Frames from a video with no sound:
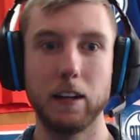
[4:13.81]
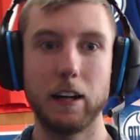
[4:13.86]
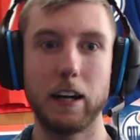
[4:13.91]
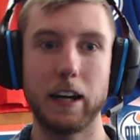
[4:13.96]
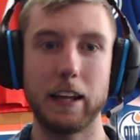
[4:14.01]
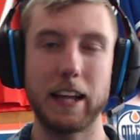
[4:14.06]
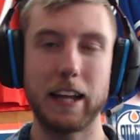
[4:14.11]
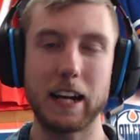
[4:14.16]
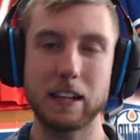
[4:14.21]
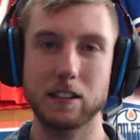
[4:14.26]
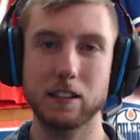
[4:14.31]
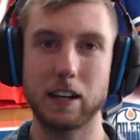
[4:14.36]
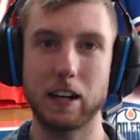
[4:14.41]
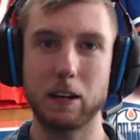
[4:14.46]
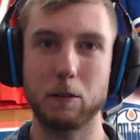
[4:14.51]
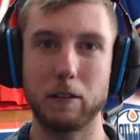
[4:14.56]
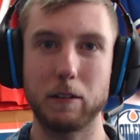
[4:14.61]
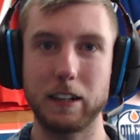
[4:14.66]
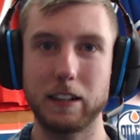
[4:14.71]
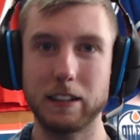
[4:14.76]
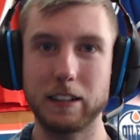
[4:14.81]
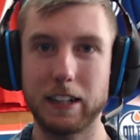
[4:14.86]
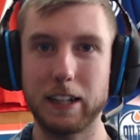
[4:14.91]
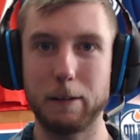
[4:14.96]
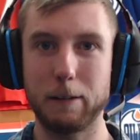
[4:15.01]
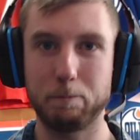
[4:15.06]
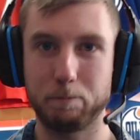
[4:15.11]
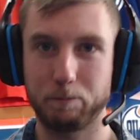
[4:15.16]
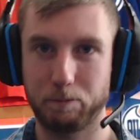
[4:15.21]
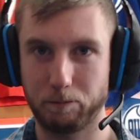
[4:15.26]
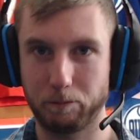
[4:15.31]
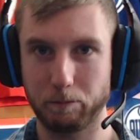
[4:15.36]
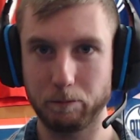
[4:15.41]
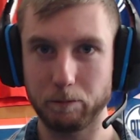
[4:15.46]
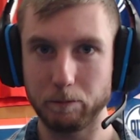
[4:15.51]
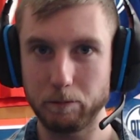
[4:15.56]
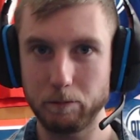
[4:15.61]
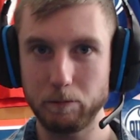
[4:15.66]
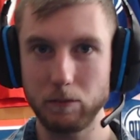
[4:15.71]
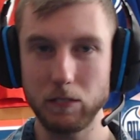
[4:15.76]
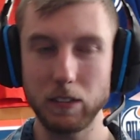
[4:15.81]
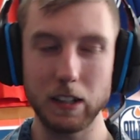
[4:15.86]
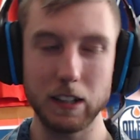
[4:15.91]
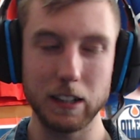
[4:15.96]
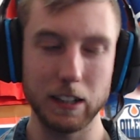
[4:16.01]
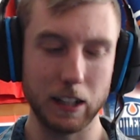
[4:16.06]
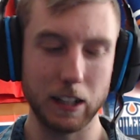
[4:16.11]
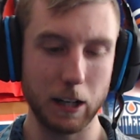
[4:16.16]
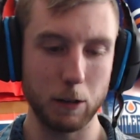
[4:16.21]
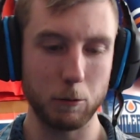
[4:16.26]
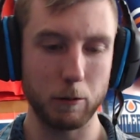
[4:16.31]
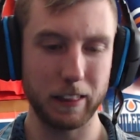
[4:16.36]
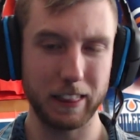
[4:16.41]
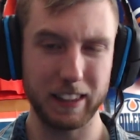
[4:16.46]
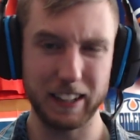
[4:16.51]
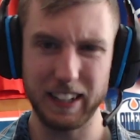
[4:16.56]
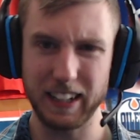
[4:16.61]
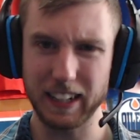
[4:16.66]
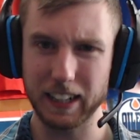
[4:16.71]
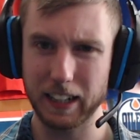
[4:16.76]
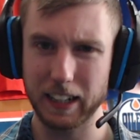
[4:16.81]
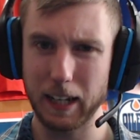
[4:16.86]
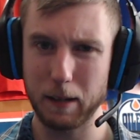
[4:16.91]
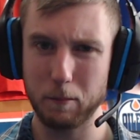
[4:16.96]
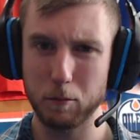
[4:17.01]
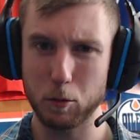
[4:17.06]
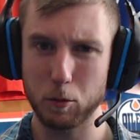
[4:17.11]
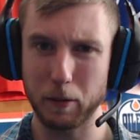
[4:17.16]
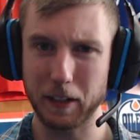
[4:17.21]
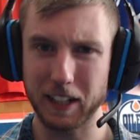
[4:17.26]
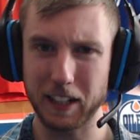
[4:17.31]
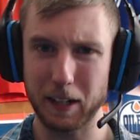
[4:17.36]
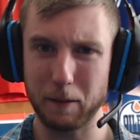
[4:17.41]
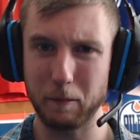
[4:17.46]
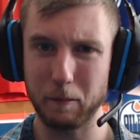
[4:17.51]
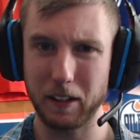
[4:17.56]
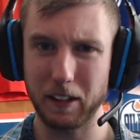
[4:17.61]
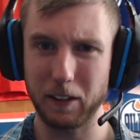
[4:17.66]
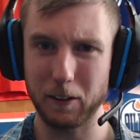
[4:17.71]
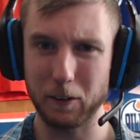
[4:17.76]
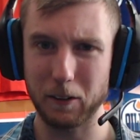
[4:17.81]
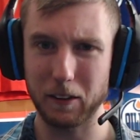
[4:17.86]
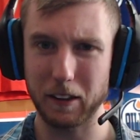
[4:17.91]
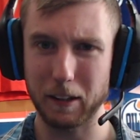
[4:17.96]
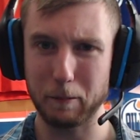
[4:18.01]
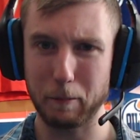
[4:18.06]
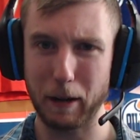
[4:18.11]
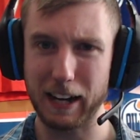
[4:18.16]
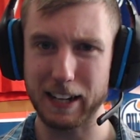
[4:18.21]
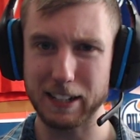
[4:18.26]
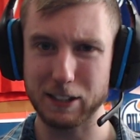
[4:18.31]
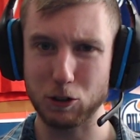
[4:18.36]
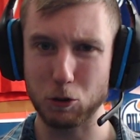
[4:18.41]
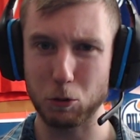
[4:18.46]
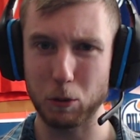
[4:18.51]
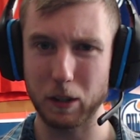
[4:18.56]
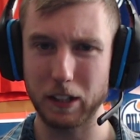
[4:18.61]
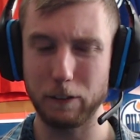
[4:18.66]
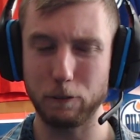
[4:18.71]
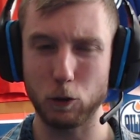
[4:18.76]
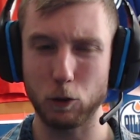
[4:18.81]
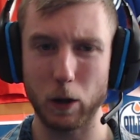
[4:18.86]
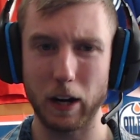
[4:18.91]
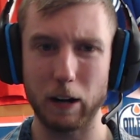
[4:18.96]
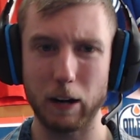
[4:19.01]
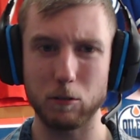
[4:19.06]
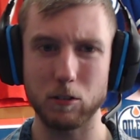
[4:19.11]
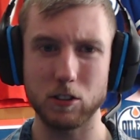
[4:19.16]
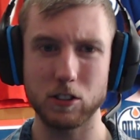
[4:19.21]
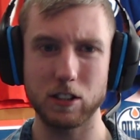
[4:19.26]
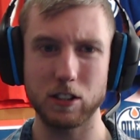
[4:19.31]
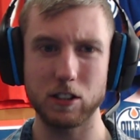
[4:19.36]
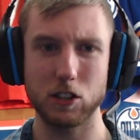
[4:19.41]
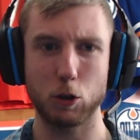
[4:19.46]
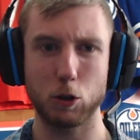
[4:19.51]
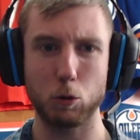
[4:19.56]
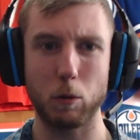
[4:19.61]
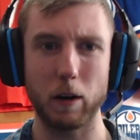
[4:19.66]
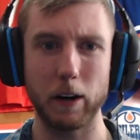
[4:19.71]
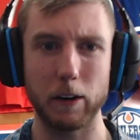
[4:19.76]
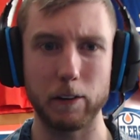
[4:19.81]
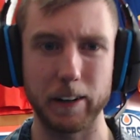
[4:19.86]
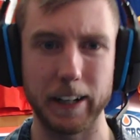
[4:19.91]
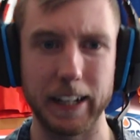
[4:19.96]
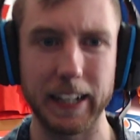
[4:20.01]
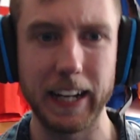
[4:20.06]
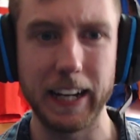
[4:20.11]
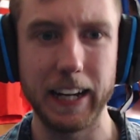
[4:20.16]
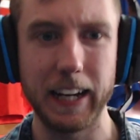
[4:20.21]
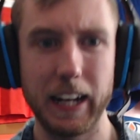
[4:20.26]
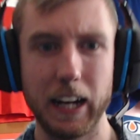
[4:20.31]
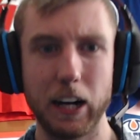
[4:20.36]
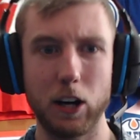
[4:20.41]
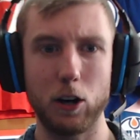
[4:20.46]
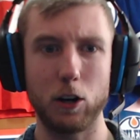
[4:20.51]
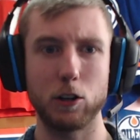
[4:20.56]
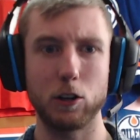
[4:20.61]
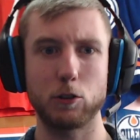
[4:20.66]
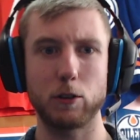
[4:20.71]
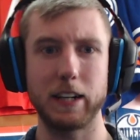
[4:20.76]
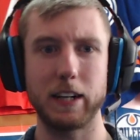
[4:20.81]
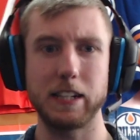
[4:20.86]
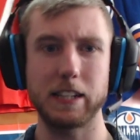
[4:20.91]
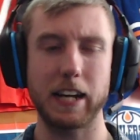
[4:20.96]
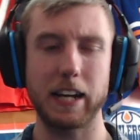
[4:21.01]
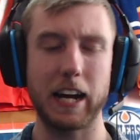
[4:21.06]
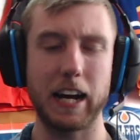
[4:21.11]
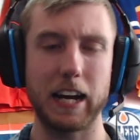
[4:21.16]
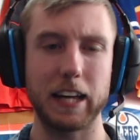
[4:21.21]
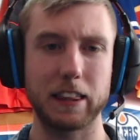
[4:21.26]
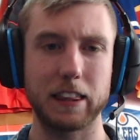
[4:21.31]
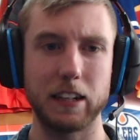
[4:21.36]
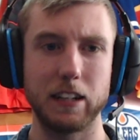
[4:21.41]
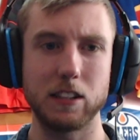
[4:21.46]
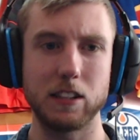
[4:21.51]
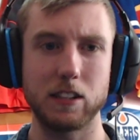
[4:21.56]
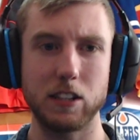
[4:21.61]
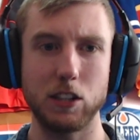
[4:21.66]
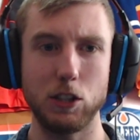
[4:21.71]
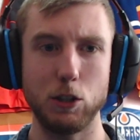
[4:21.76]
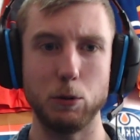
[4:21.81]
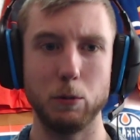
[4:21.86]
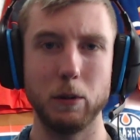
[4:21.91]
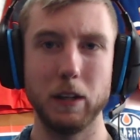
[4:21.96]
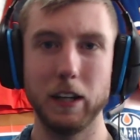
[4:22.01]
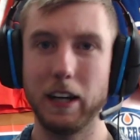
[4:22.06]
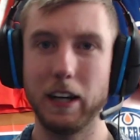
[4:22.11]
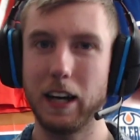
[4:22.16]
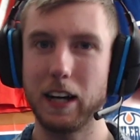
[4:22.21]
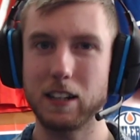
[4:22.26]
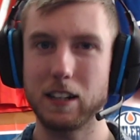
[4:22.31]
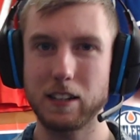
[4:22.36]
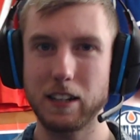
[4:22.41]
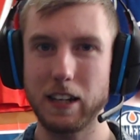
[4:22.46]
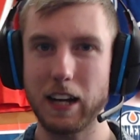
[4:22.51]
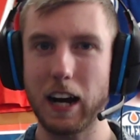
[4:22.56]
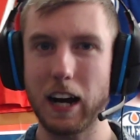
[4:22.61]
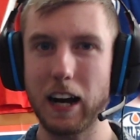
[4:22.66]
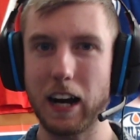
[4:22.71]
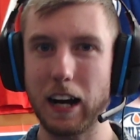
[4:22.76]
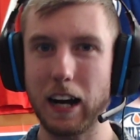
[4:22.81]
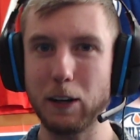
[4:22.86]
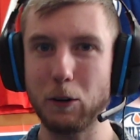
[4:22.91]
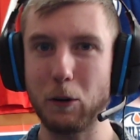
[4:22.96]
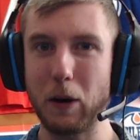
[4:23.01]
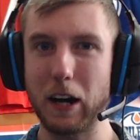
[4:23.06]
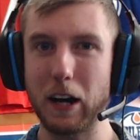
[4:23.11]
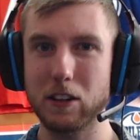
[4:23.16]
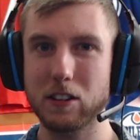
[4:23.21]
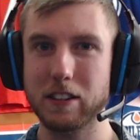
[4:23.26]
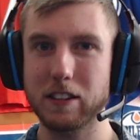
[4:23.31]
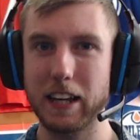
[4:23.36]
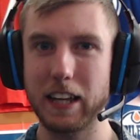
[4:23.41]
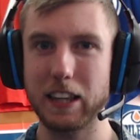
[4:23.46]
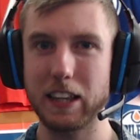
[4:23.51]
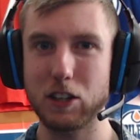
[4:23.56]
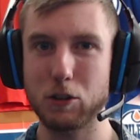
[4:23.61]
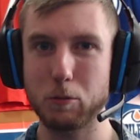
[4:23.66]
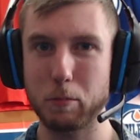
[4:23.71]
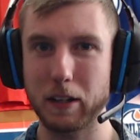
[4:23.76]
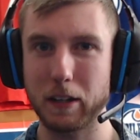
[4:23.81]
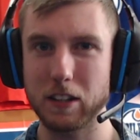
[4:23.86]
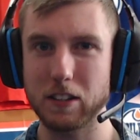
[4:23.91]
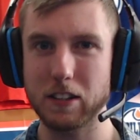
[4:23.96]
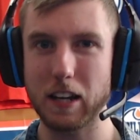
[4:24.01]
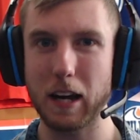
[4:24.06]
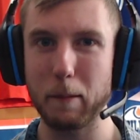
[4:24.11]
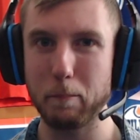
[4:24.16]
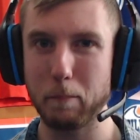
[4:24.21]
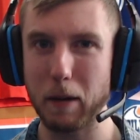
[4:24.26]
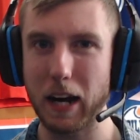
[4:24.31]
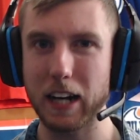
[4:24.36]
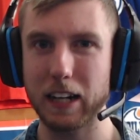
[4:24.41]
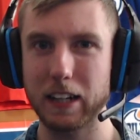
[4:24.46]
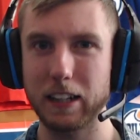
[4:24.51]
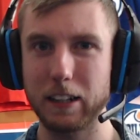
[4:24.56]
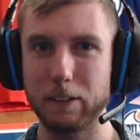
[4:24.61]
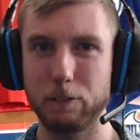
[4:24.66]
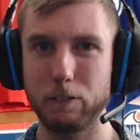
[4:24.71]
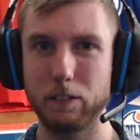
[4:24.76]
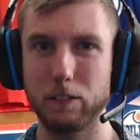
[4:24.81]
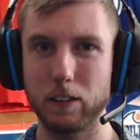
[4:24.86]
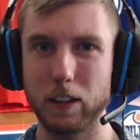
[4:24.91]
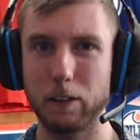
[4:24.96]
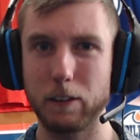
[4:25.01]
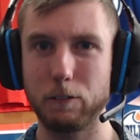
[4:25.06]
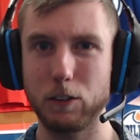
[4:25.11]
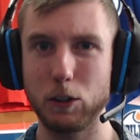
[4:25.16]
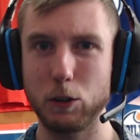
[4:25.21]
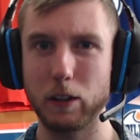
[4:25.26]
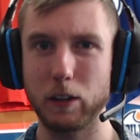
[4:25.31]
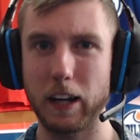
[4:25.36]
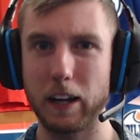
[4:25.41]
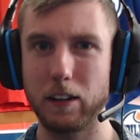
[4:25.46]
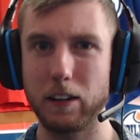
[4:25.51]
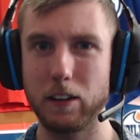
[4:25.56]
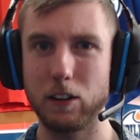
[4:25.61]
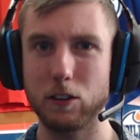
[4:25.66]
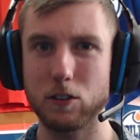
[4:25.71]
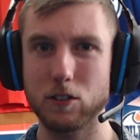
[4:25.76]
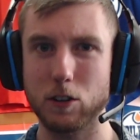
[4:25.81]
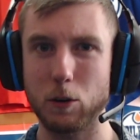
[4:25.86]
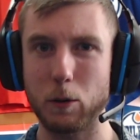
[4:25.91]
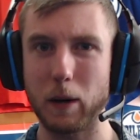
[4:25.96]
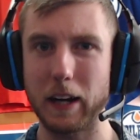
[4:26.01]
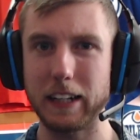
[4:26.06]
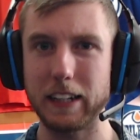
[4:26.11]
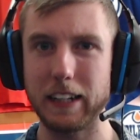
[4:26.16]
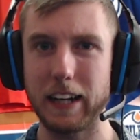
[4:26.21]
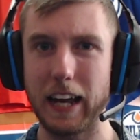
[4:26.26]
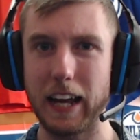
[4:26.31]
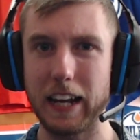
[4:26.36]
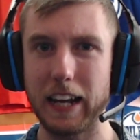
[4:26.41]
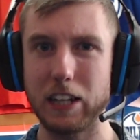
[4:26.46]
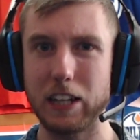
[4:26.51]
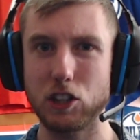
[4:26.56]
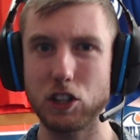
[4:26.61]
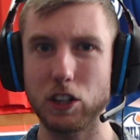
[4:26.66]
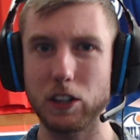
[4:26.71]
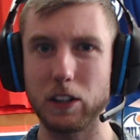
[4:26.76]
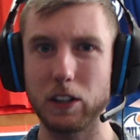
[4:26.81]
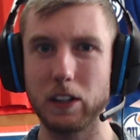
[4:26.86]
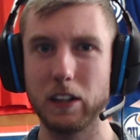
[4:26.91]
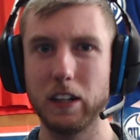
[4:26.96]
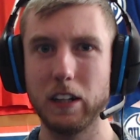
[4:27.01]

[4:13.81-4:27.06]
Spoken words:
And that's kind of what the nicknames become here in the past 24 hours since acquiring Andrei's Athanasiou. See, I know how to say this because I back in a few years ago, I did NHL